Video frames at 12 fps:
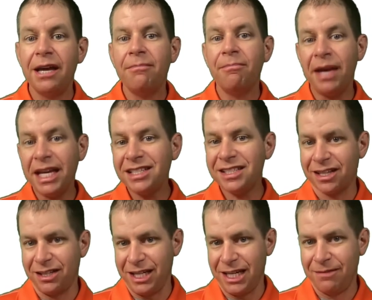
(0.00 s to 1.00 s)

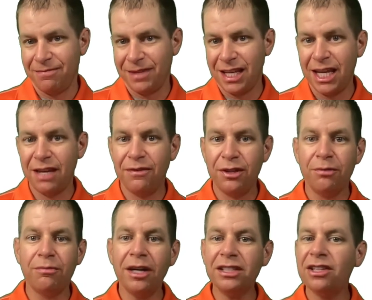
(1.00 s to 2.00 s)
Basically, if you
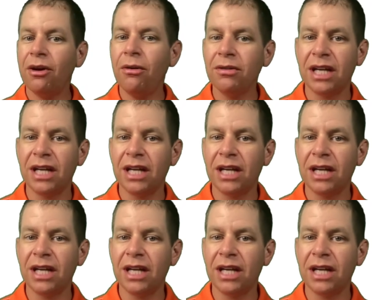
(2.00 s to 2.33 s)
want to hold